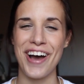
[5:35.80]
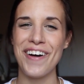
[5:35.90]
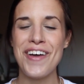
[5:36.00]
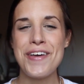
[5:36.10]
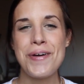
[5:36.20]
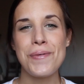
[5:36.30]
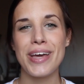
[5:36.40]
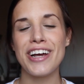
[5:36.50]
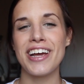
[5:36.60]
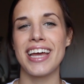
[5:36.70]
no,
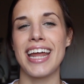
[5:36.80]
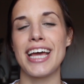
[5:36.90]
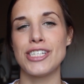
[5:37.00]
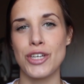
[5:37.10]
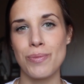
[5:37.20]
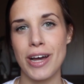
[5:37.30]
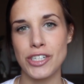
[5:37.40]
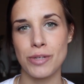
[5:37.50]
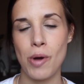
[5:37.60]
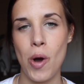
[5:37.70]
we are in a two
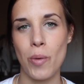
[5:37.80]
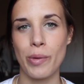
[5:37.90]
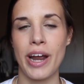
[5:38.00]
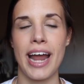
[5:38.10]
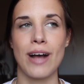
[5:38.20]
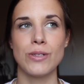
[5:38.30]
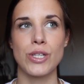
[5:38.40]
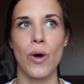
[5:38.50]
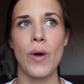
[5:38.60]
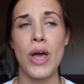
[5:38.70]
bedroom home right now,
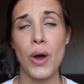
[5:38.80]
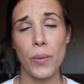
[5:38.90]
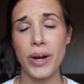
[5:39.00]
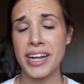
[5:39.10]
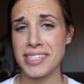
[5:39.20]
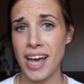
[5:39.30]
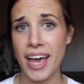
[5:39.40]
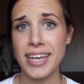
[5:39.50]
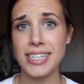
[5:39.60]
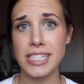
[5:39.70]
so we're in a
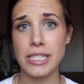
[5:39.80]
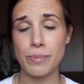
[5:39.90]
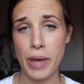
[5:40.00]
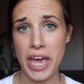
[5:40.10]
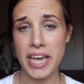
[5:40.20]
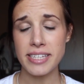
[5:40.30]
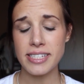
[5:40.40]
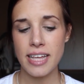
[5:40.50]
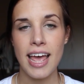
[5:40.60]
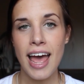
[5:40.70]
tight
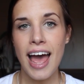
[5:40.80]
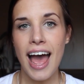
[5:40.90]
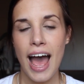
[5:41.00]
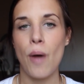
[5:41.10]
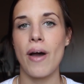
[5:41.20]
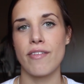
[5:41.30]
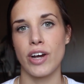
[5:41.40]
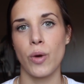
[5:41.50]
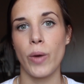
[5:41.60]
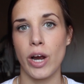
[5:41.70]
space.
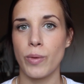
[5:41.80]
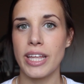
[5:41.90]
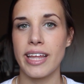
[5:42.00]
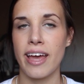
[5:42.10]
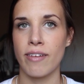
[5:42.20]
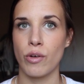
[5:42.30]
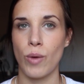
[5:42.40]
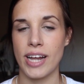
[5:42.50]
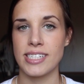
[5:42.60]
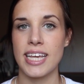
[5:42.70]
However, where we live,
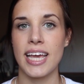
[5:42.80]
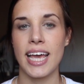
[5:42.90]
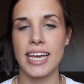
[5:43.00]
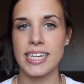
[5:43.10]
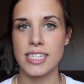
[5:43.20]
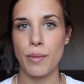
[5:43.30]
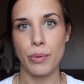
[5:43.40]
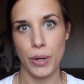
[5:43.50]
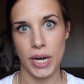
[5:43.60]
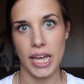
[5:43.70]
renting is
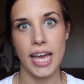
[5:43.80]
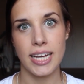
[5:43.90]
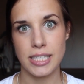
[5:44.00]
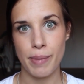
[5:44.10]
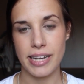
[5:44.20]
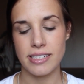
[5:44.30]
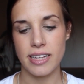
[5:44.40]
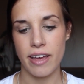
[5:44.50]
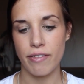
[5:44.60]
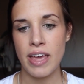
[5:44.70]
pretty
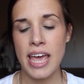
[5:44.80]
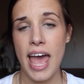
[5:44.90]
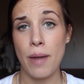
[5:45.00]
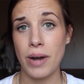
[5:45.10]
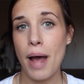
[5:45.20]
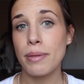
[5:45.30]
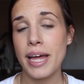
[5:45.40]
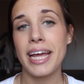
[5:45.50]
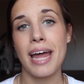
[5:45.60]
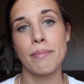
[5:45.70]
expensive. And we're not
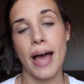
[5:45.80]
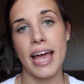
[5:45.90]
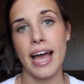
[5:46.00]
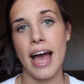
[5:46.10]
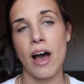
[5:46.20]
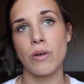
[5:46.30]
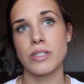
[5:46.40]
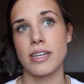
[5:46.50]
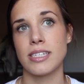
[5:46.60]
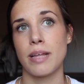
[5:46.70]
planning on buying a
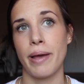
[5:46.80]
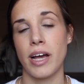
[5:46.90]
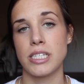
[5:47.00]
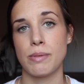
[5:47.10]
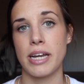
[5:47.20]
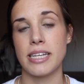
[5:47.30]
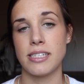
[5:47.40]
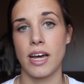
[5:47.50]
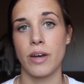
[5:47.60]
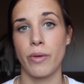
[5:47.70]
house until my husband
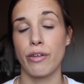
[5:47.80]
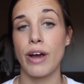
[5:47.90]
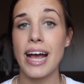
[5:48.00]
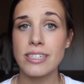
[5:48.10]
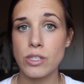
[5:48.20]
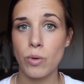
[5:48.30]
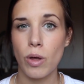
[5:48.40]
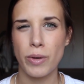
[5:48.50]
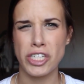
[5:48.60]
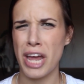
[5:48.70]
is done with grad
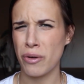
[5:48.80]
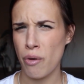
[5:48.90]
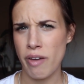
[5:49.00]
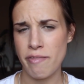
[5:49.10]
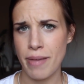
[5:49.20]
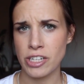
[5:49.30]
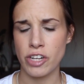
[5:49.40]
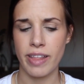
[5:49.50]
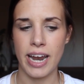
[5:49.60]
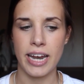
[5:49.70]
school, which I don't know if I've
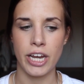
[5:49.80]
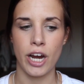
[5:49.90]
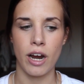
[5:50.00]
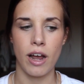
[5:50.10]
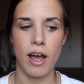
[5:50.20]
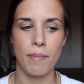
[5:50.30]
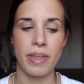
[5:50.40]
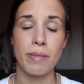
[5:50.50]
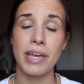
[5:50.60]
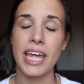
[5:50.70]
mentioned that on here. Um,
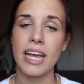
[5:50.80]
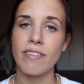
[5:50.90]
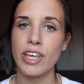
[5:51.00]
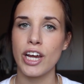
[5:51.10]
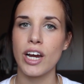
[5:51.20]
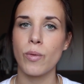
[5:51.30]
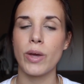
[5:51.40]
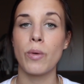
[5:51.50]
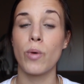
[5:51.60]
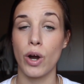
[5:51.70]
in the beginning of the year,
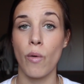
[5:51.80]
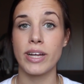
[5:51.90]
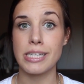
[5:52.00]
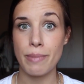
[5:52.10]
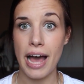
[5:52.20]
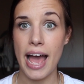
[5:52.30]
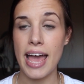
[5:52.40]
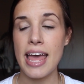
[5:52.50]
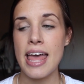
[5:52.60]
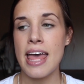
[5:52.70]
we were going to
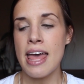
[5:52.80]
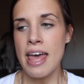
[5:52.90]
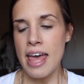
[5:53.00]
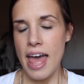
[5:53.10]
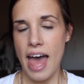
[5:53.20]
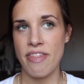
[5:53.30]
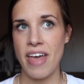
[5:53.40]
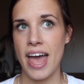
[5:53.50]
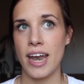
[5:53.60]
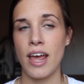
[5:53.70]
buy. And
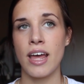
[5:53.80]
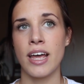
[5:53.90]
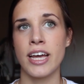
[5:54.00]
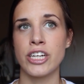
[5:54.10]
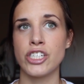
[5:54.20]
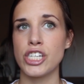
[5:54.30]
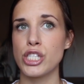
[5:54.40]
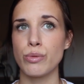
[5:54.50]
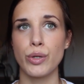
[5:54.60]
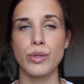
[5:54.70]
then
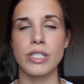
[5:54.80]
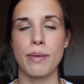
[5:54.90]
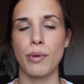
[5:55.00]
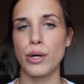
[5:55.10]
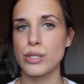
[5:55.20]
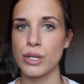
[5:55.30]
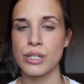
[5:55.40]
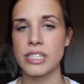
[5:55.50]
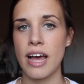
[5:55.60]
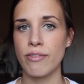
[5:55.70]
just through some
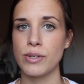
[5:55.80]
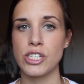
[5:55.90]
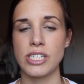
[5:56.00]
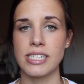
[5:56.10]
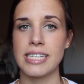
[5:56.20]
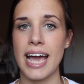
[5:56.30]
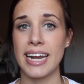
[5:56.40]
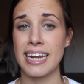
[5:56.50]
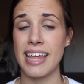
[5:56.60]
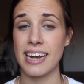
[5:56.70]
personal stuff, we just
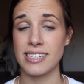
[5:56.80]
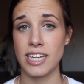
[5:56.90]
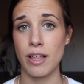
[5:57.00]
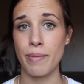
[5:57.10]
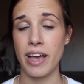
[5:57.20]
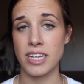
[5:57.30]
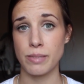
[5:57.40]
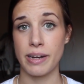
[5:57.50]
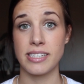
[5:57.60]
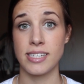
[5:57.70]
decided that until my
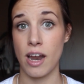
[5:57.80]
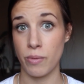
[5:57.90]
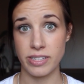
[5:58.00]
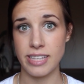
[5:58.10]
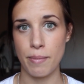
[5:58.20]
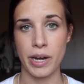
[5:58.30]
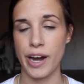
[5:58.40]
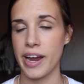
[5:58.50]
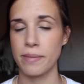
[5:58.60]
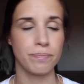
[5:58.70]
husband is done with
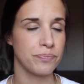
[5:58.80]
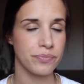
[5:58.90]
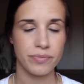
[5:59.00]
seminary,